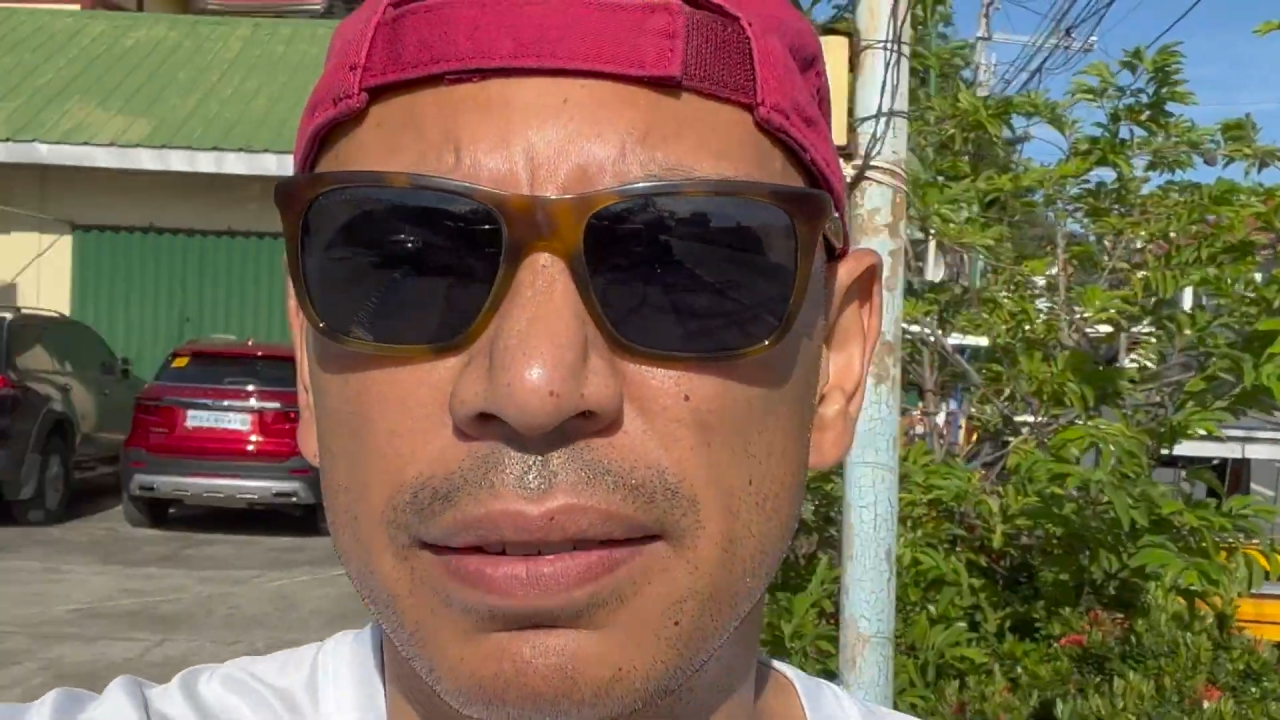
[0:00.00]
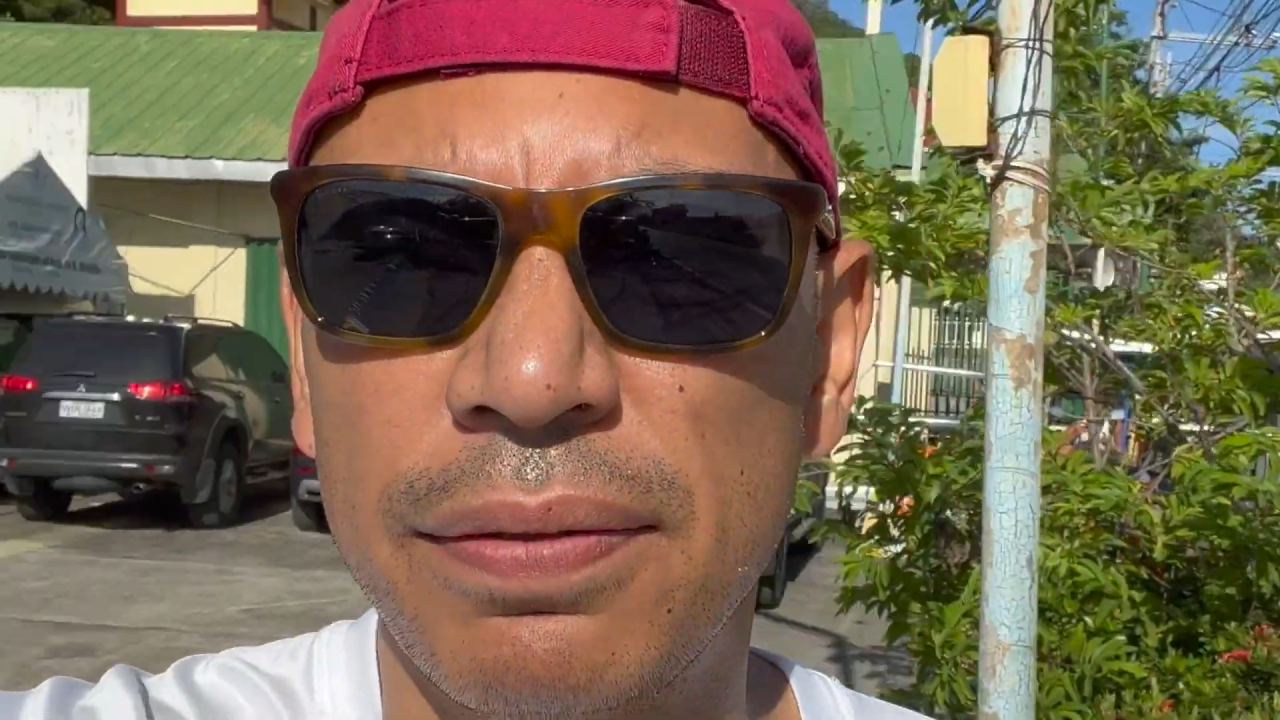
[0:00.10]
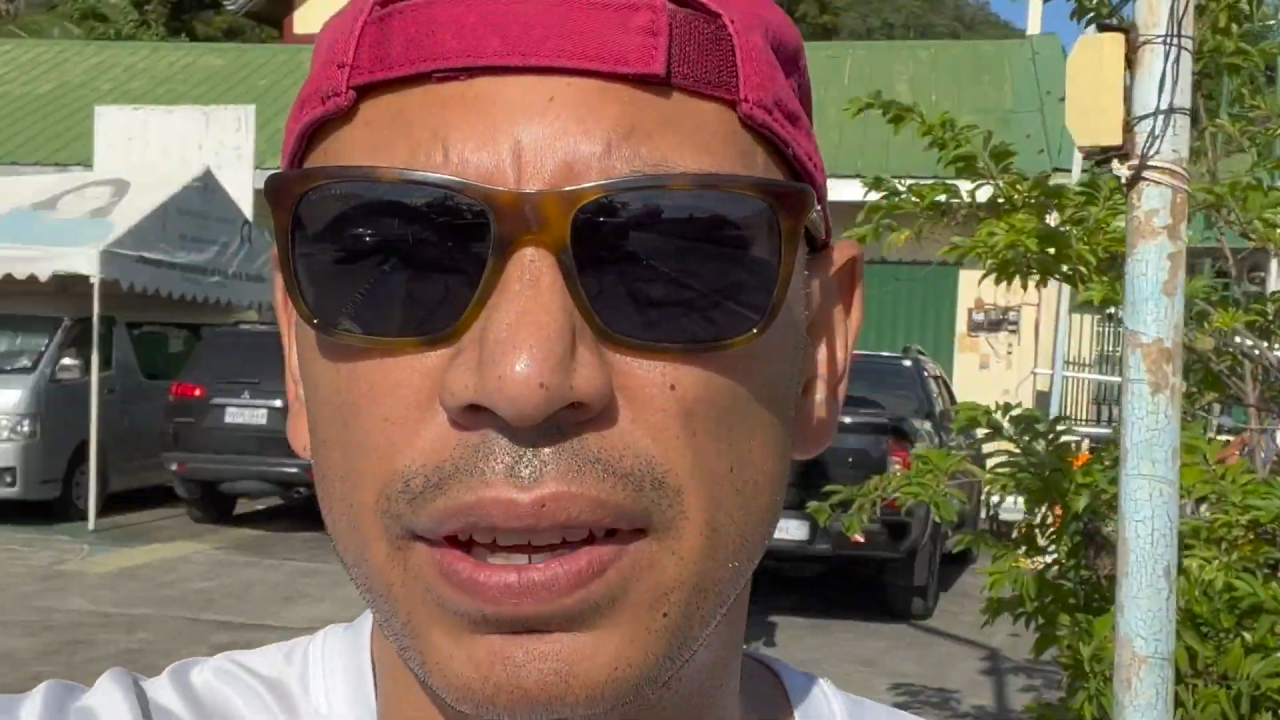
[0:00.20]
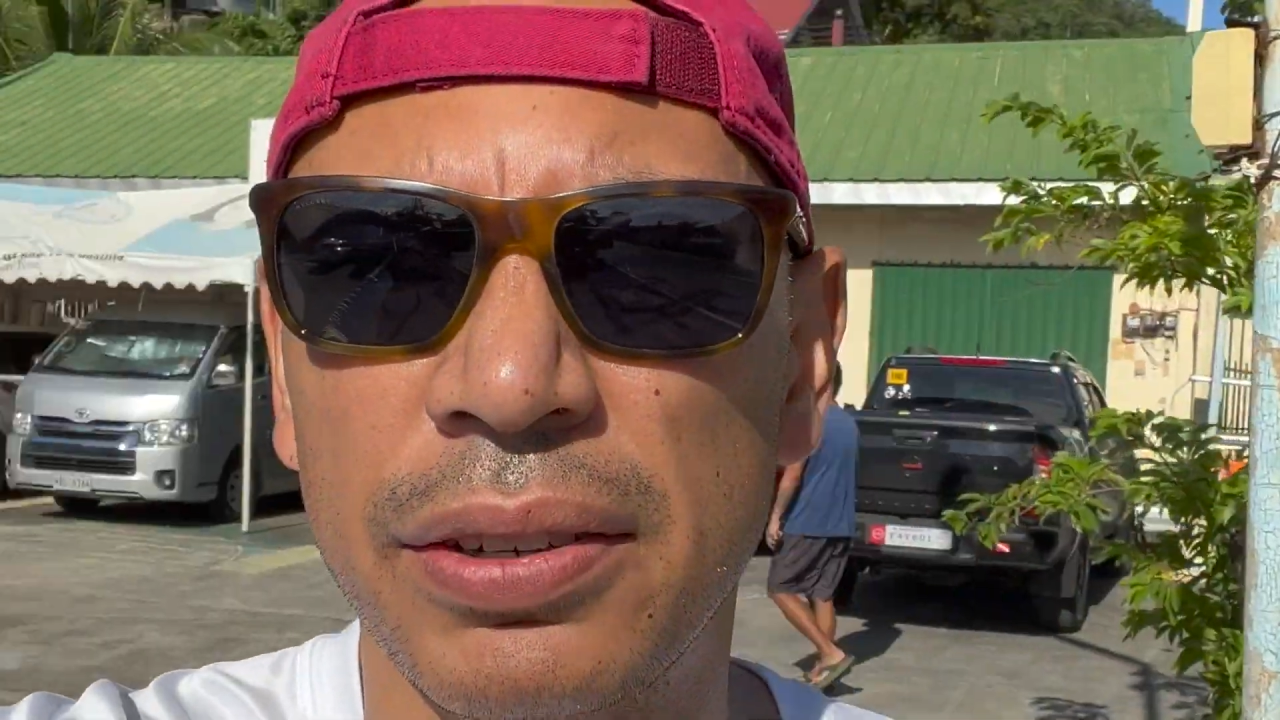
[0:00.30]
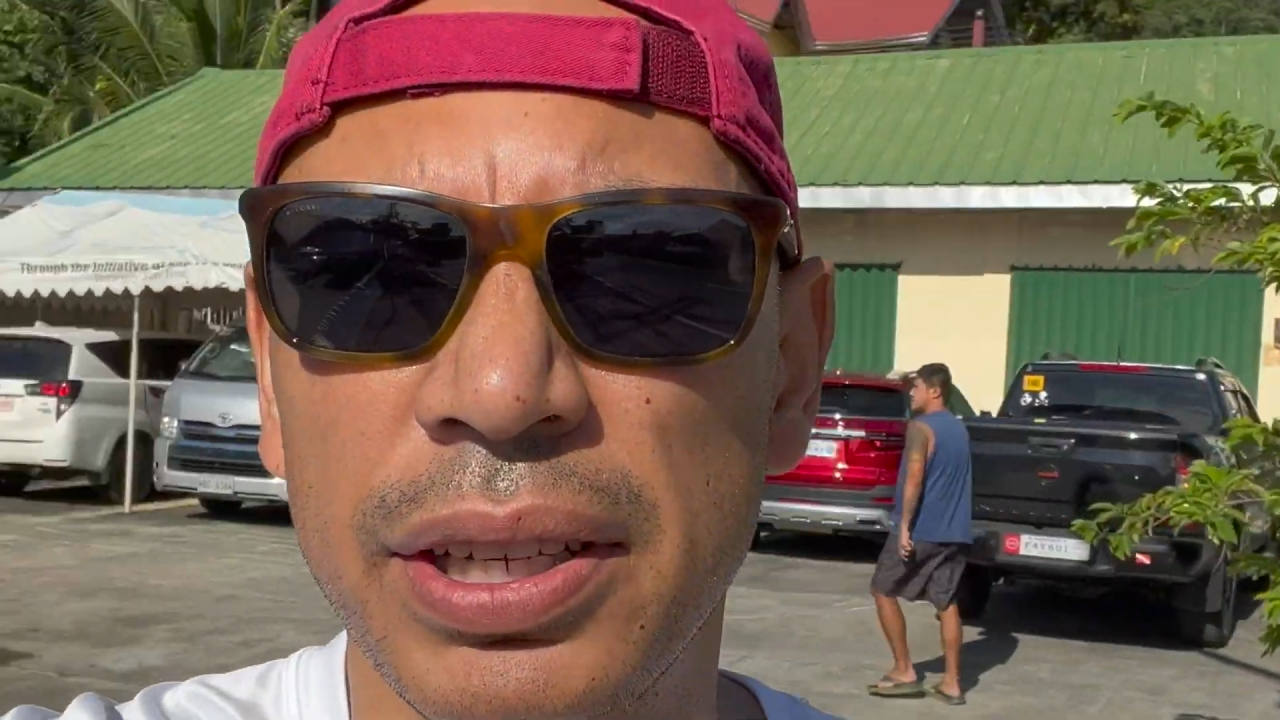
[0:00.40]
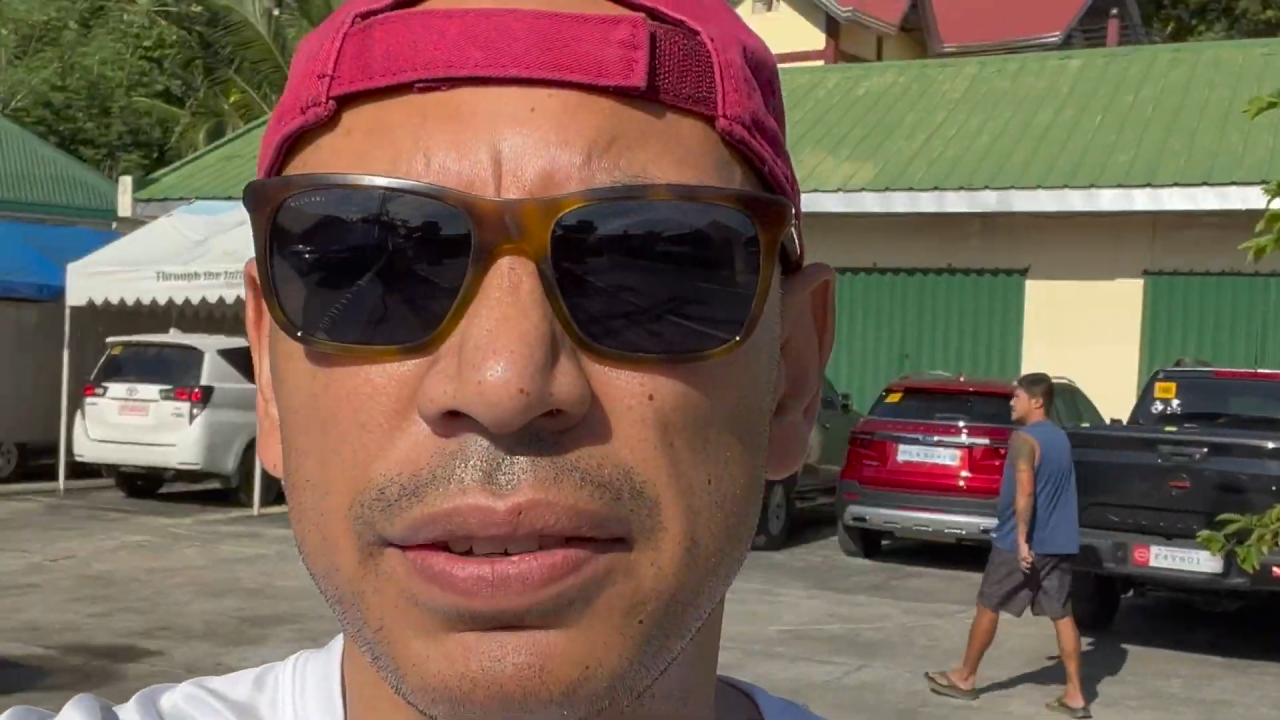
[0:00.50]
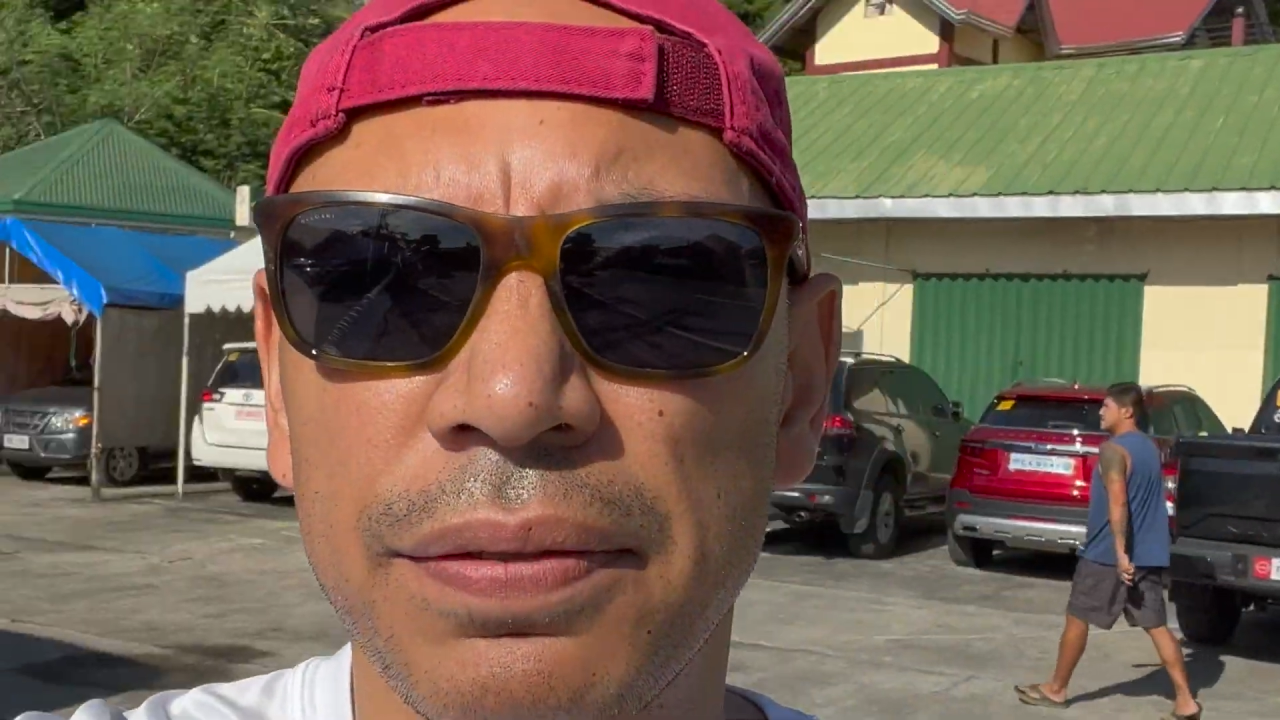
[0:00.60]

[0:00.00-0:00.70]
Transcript: very,